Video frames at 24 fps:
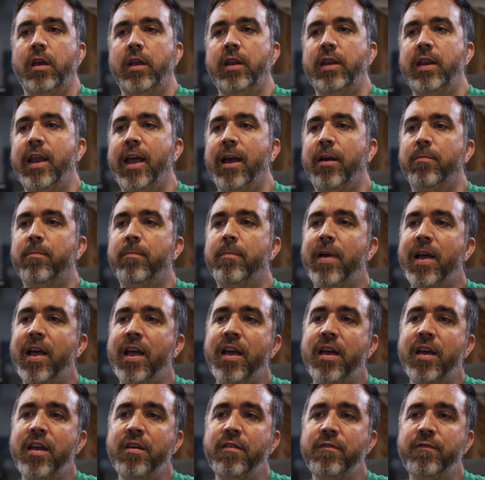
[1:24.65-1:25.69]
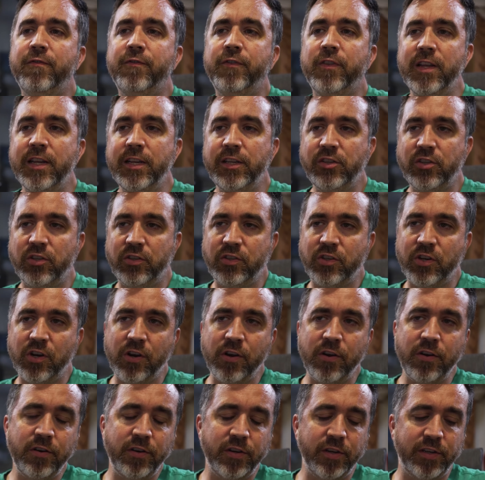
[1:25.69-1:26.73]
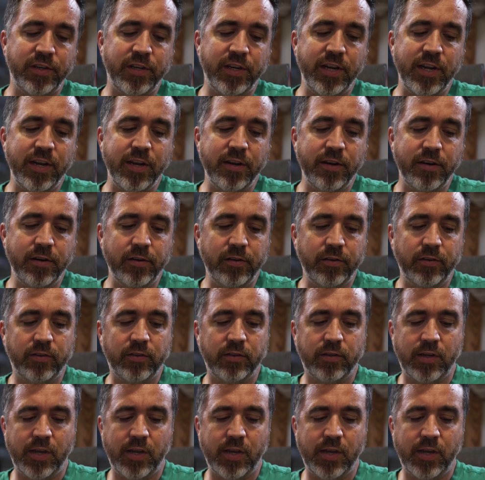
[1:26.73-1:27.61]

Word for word: Now my flinch has turned to tears.